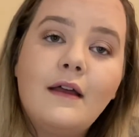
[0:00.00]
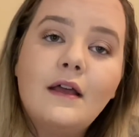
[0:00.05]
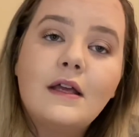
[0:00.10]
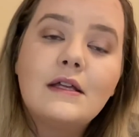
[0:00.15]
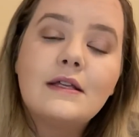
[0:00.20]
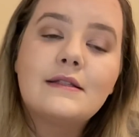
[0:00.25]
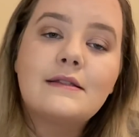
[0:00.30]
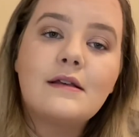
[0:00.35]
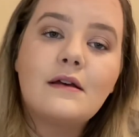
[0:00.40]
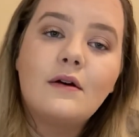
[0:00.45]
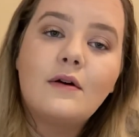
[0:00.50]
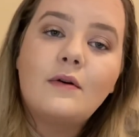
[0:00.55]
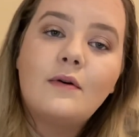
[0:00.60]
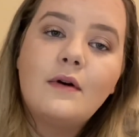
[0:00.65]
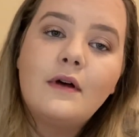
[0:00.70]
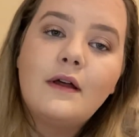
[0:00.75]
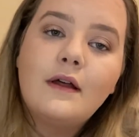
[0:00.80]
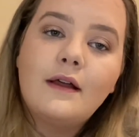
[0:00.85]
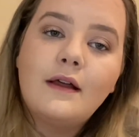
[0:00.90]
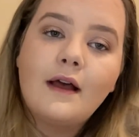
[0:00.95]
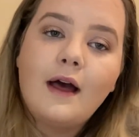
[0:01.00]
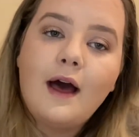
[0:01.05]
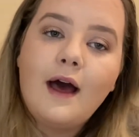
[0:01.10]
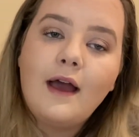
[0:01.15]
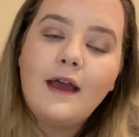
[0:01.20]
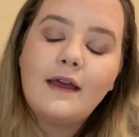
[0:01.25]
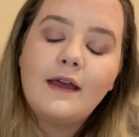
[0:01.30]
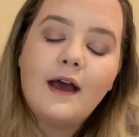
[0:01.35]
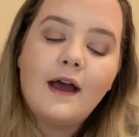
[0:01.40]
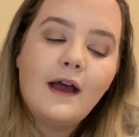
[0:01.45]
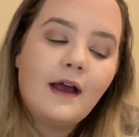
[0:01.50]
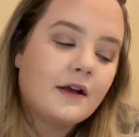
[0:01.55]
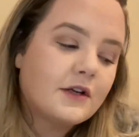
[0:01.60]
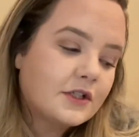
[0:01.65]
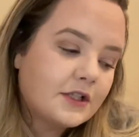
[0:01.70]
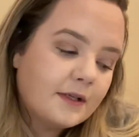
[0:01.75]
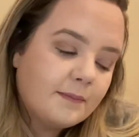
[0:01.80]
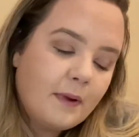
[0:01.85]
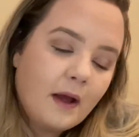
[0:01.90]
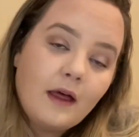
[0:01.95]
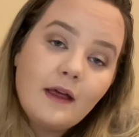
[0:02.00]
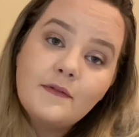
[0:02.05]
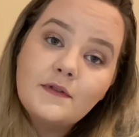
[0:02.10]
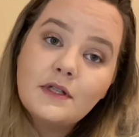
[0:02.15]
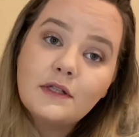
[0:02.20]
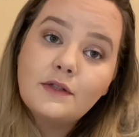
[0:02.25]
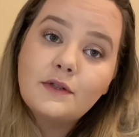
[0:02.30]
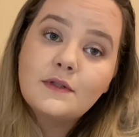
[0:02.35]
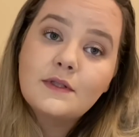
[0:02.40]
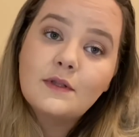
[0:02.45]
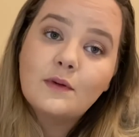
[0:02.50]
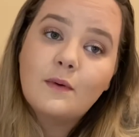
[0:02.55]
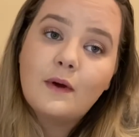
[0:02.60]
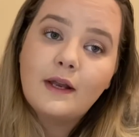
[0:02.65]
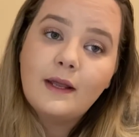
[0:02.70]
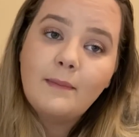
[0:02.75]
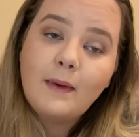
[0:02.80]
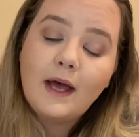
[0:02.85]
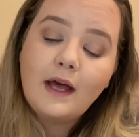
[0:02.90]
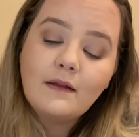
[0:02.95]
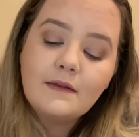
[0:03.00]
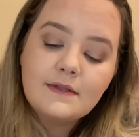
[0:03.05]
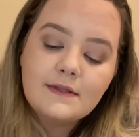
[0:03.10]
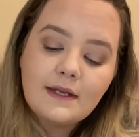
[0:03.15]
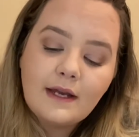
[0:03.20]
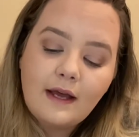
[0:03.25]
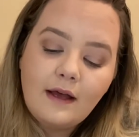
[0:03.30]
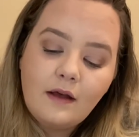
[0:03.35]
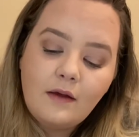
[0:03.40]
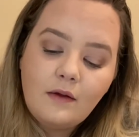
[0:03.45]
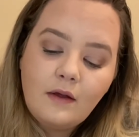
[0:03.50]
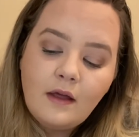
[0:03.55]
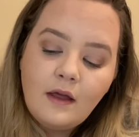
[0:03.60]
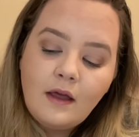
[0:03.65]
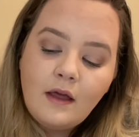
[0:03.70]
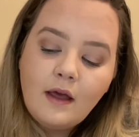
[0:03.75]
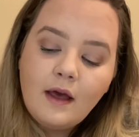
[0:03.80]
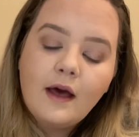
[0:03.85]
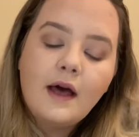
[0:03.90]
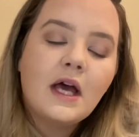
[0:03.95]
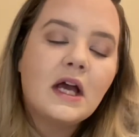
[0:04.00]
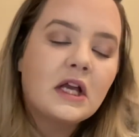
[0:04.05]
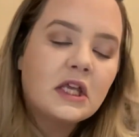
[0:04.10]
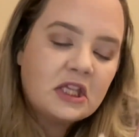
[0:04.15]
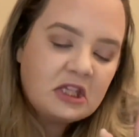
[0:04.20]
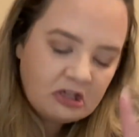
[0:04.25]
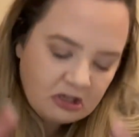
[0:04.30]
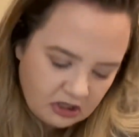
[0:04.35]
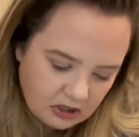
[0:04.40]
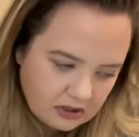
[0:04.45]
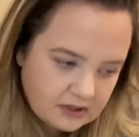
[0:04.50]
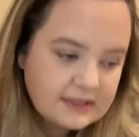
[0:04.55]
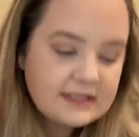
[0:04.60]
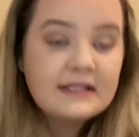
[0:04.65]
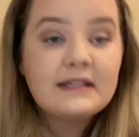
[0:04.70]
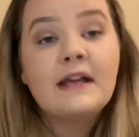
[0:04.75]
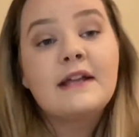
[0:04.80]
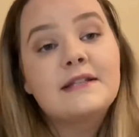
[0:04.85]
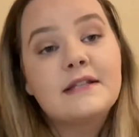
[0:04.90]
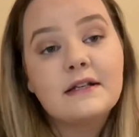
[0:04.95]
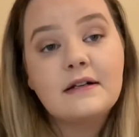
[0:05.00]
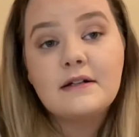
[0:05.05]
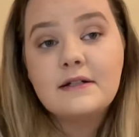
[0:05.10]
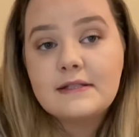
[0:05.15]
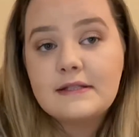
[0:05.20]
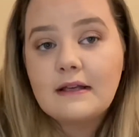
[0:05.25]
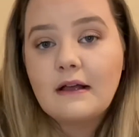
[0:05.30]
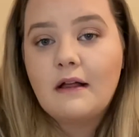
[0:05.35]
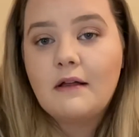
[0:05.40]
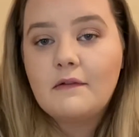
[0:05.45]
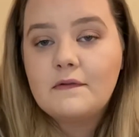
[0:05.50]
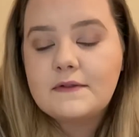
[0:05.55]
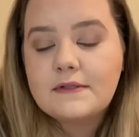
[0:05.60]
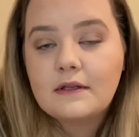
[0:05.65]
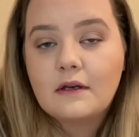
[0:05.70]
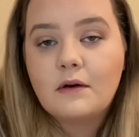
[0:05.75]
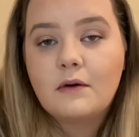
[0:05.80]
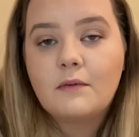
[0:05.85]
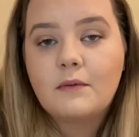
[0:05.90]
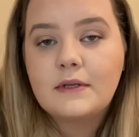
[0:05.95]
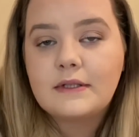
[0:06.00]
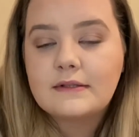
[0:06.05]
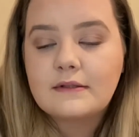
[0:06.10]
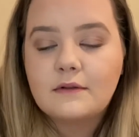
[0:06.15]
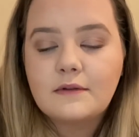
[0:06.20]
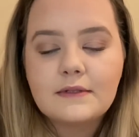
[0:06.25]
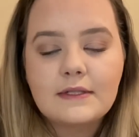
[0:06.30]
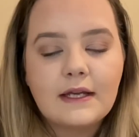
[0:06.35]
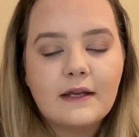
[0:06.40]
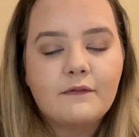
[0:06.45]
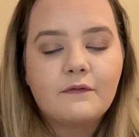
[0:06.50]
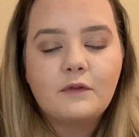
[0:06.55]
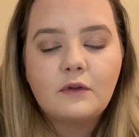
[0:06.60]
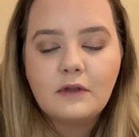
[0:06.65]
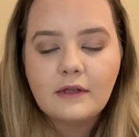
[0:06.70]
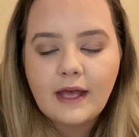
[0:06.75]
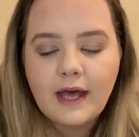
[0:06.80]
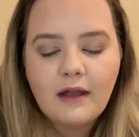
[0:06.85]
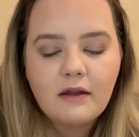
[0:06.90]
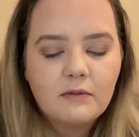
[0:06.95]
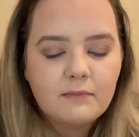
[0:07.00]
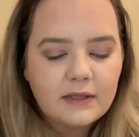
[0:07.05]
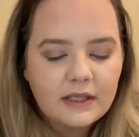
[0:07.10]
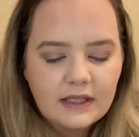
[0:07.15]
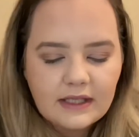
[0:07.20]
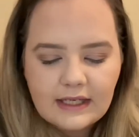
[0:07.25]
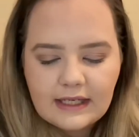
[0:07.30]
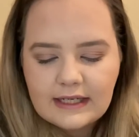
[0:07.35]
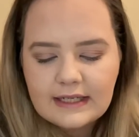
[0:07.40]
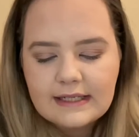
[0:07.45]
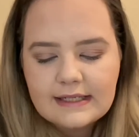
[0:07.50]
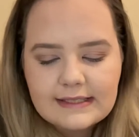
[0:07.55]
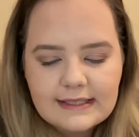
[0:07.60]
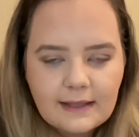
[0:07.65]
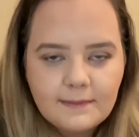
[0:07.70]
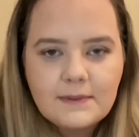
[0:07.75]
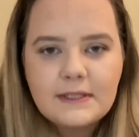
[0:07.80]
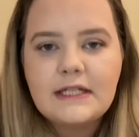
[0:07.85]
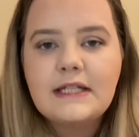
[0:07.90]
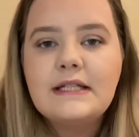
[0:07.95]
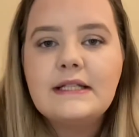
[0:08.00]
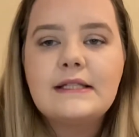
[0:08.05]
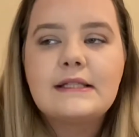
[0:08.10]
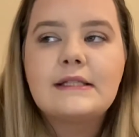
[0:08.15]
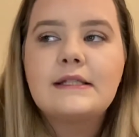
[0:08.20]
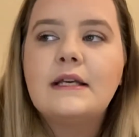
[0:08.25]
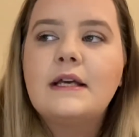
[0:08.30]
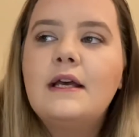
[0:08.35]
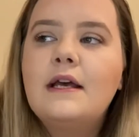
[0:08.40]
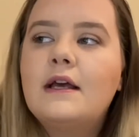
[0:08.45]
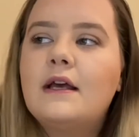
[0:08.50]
So I actually probably have to lose 20 pounds now. Your girl did that to herself, so we're gonna take full accountability and acceptance.